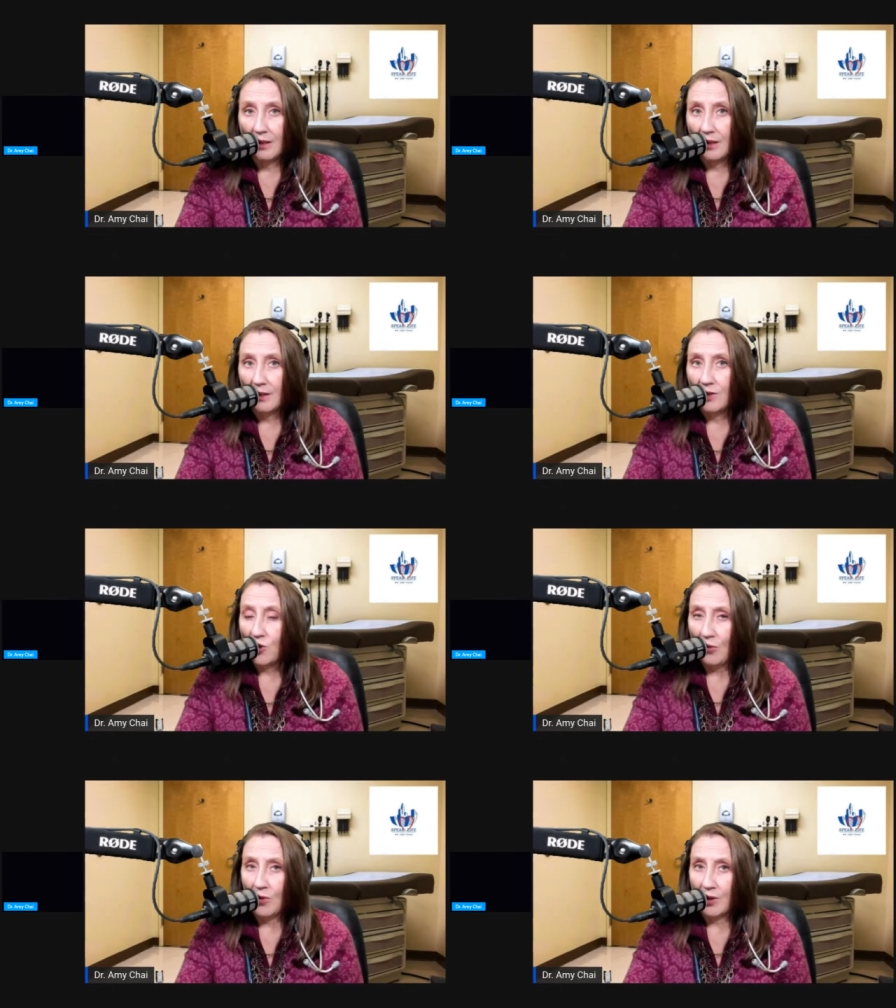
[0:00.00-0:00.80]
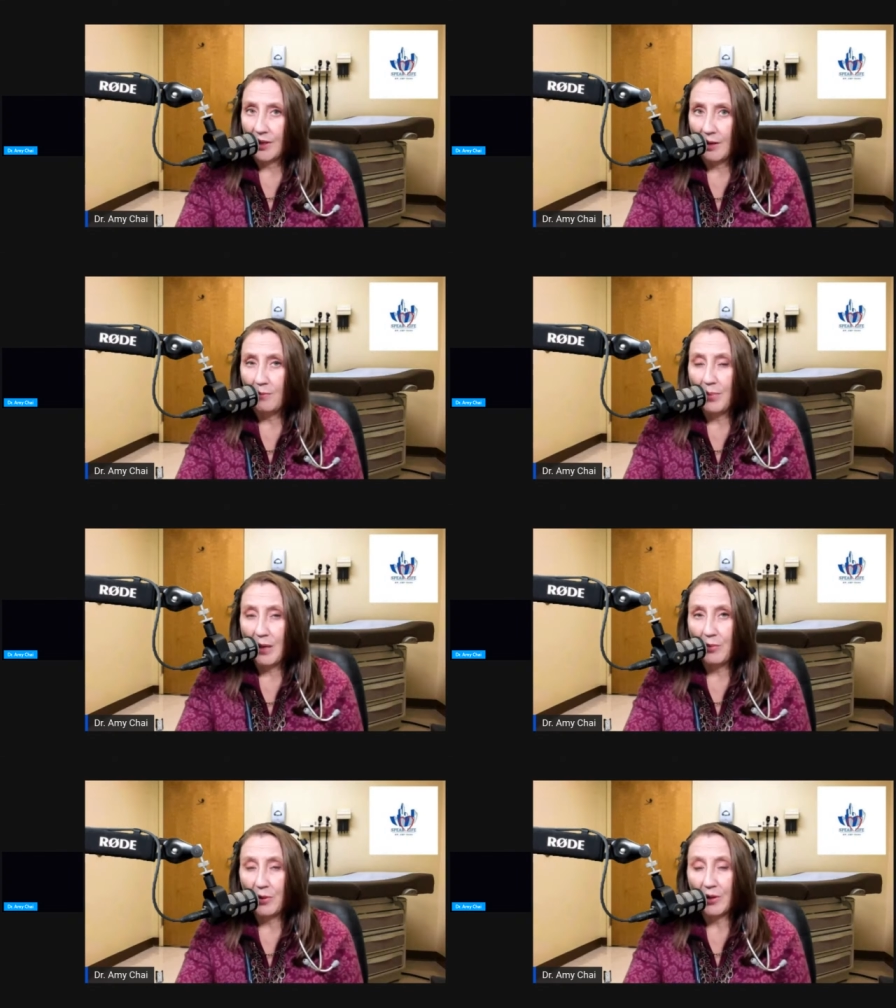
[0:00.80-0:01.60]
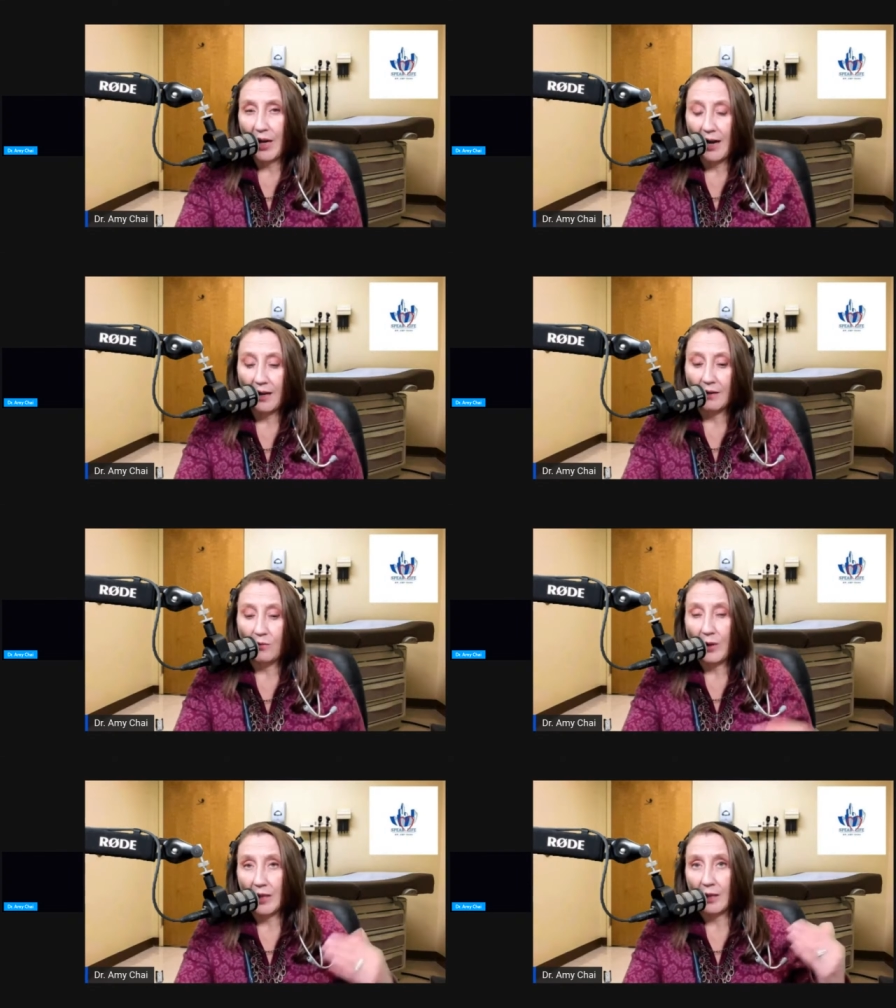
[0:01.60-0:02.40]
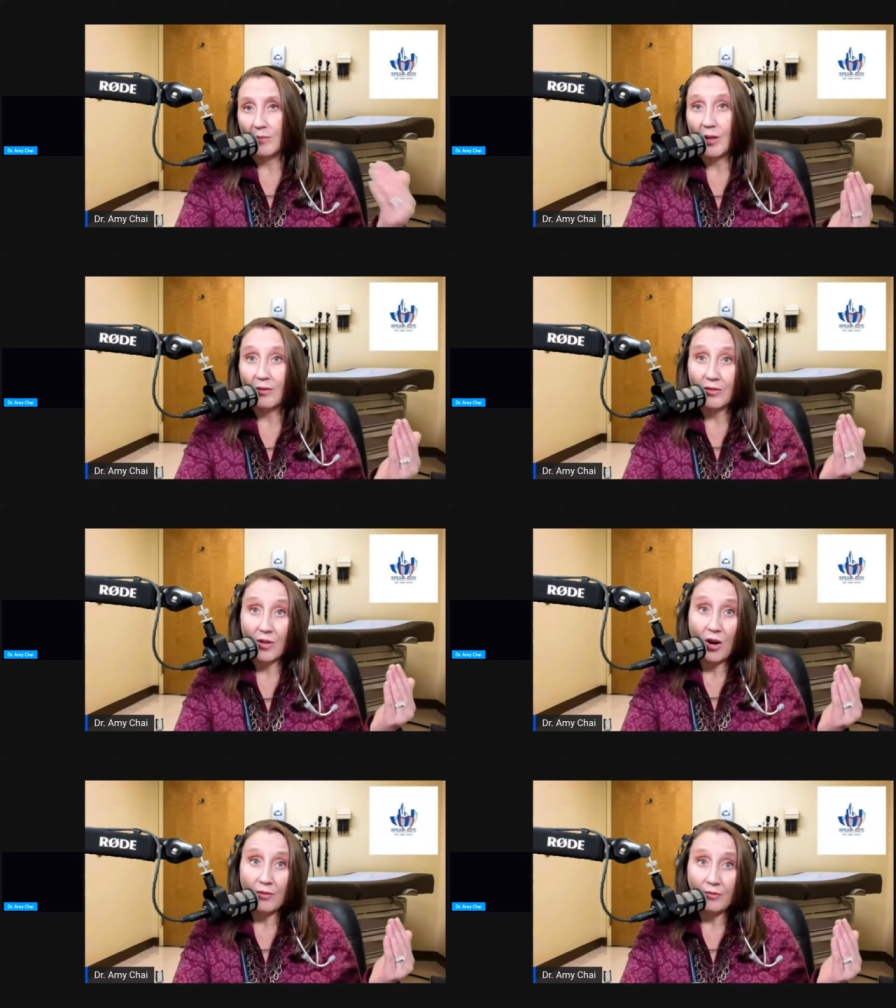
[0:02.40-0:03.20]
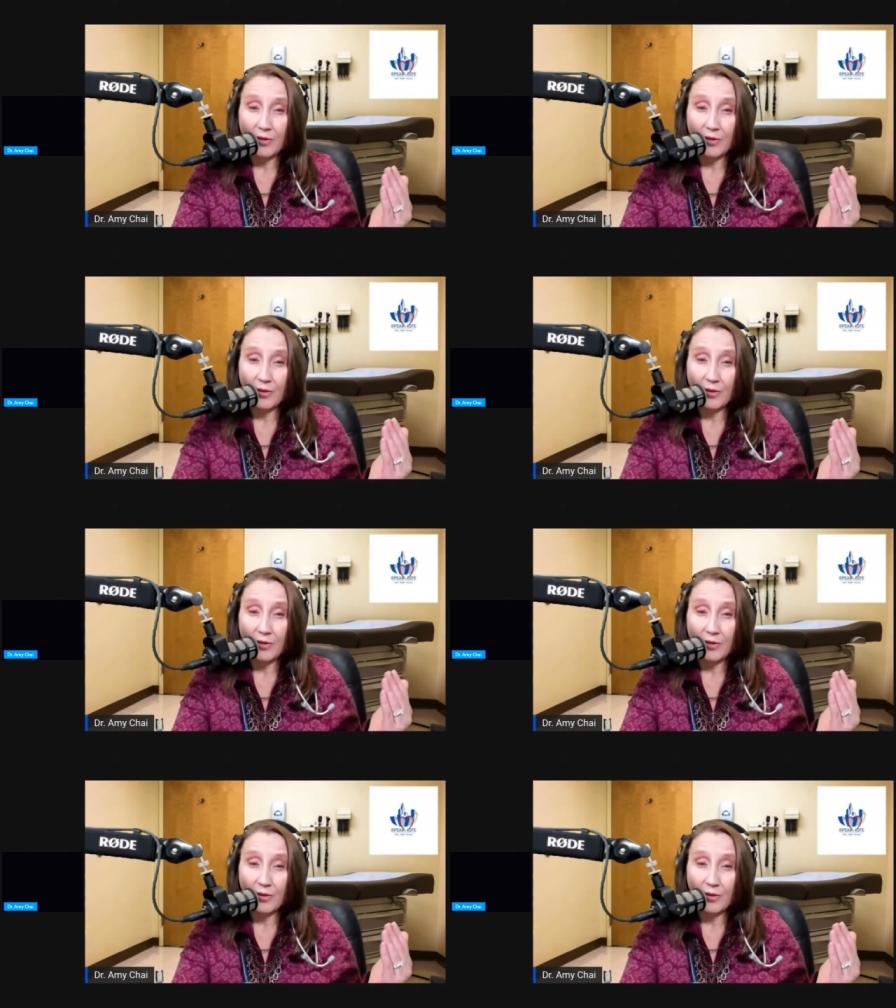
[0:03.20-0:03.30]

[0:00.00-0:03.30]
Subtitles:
Sure, some people can wean themselves off